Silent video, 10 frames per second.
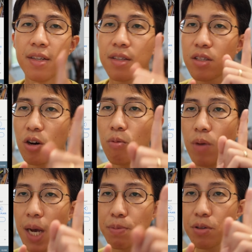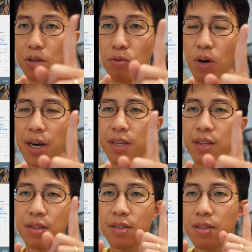The top absolute one
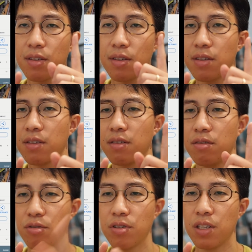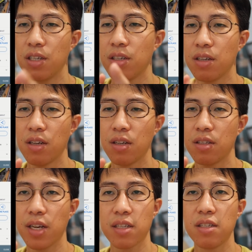is usually
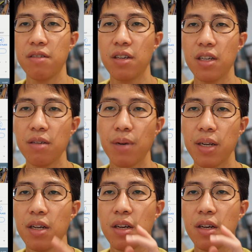the exterior, but